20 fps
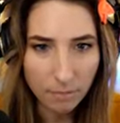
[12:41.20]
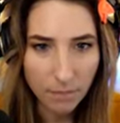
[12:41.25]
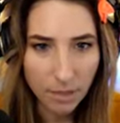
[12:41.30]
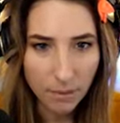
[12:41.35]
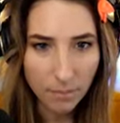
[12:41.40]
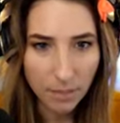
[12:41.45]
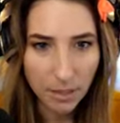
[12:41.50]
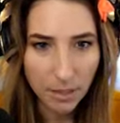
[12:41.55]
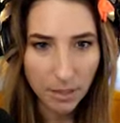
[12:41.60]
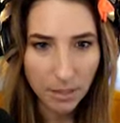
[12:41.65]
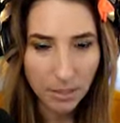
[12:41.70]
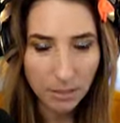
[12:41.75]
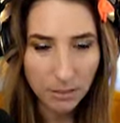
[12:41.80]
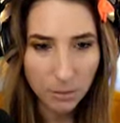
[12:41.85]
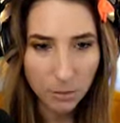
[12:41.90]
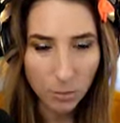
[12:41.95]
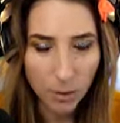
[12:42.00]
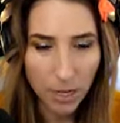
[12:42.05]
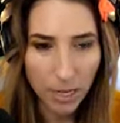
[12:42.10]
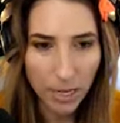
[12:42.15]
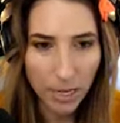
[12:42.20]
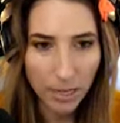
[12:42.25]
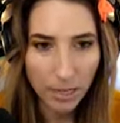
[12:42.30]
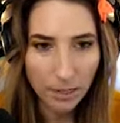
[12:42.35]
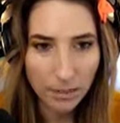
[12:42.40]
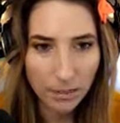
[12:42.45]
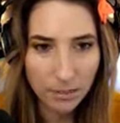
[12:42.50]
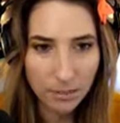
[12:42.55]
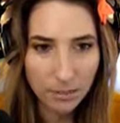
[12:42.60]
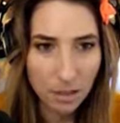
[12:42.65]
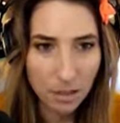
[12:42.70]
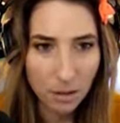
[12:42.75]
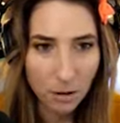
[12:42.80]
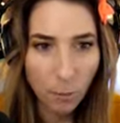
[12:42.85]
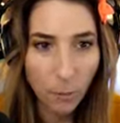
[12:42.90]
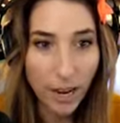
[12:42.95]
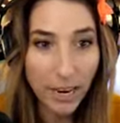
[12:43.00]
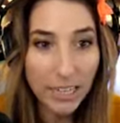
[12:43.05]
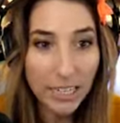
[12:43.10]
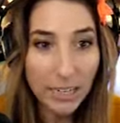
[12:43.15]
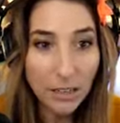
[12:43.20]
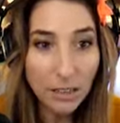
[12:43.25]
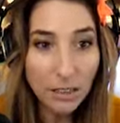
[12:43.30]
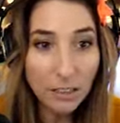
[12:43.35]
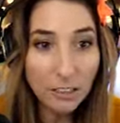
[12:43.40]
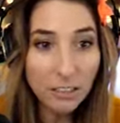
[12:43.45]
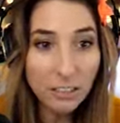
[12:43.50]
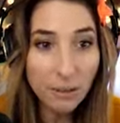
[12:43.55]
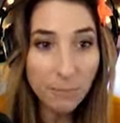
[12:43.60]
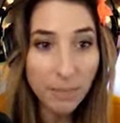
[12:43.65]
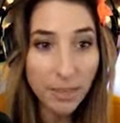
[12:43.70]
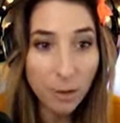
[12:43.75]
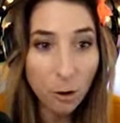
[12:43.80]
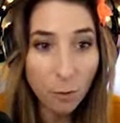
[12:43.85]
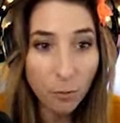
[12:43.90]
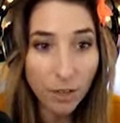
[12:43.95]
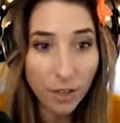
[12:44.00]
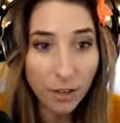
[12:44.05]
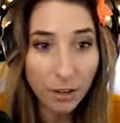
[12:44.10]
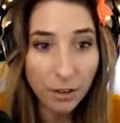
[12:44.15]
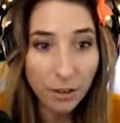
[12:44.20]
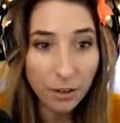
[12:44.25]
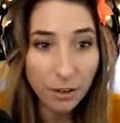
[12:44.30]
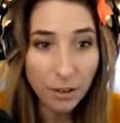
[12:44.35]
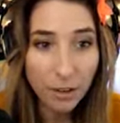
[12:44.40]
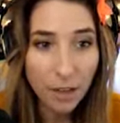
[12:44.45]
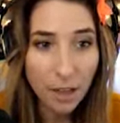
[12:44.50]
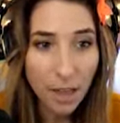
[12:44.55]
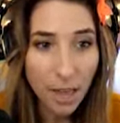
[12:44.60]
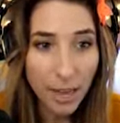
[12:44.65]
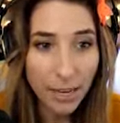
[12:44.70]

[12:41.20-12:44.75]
Maybe this way. Wait, there's something over here. Ooh.